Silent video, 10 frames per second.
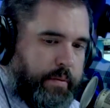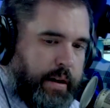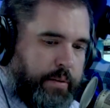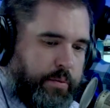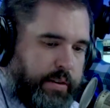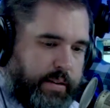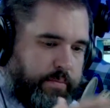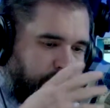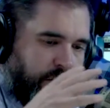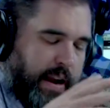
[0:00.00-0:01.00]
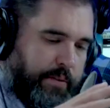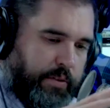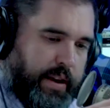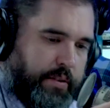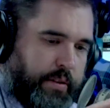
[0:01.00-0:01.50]
don't want to travel
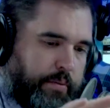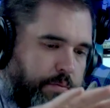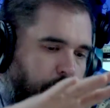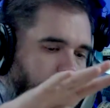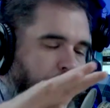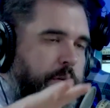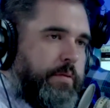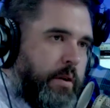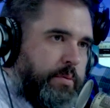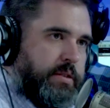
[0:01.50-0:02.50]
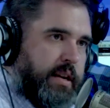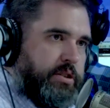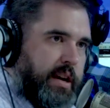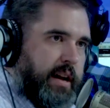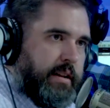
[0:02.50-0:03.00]
down the road of
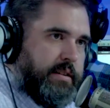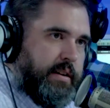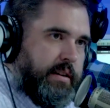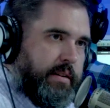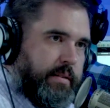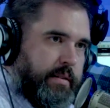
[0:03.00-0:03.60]
homosexuality,